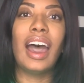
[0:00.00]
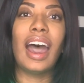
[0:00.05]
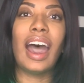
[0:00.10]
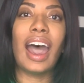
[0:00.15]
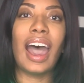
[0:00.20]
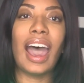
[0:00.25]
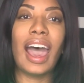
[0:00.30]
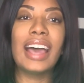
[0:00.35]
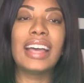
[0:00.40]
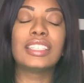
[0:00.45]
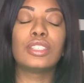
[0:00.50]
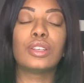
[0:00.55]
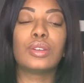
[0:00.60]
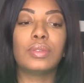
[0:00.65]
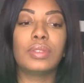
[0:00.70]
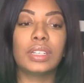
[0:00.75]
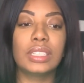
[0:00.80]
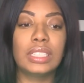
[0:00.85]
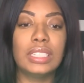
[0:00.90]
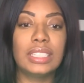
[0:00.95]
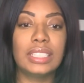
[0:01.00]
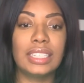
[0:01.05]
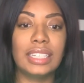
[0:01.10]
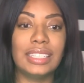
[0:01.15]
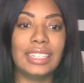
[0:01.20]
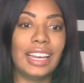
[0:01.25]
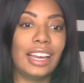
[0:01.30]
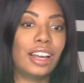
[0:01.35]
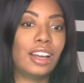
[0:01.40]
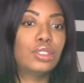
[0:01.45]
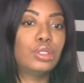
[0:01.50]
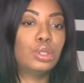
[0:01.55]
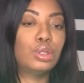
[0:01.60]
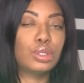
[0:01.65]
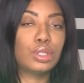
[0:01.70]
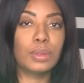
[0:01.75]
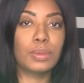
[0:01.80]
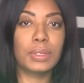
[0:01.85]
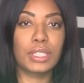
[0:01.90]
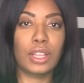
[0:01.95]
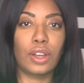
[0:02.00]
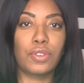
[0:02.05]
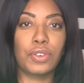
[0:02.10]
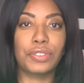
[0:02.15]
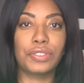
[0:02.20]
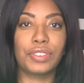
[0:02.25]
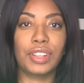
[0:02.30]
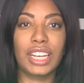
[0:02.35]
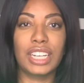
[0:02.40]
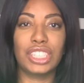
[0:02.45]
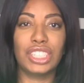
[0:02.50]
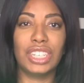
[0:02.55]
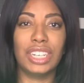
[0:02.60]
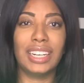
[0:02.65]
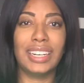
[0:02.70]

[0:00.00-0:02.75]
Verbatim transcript: I had to really sit down, do some self-reflection,